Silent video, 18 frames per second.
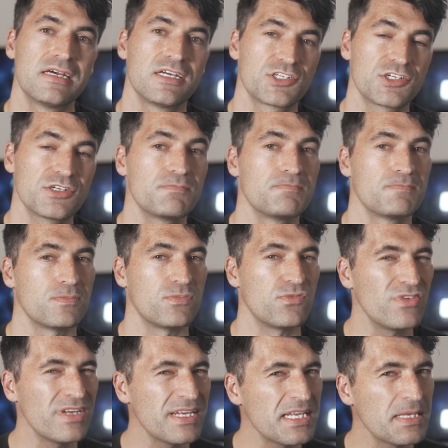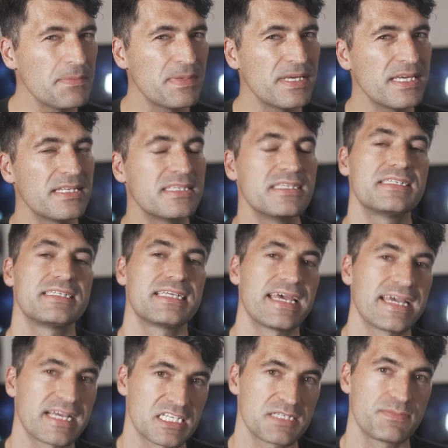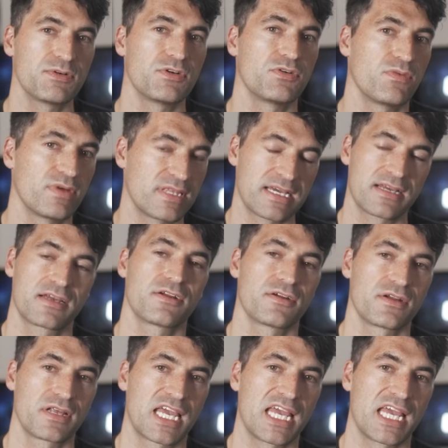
should really be detectable with our current